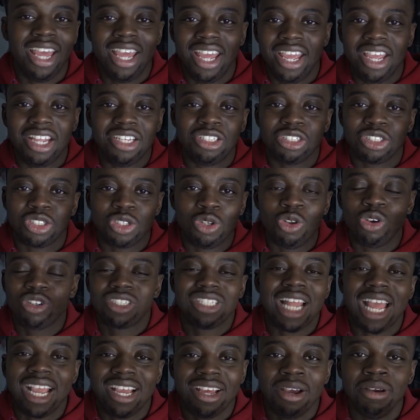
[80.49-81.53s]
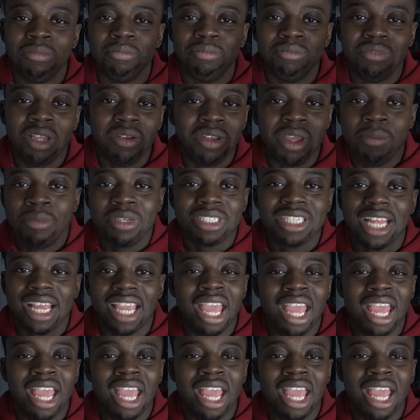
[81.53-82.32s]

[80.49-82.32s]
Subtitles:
It just looks like a image that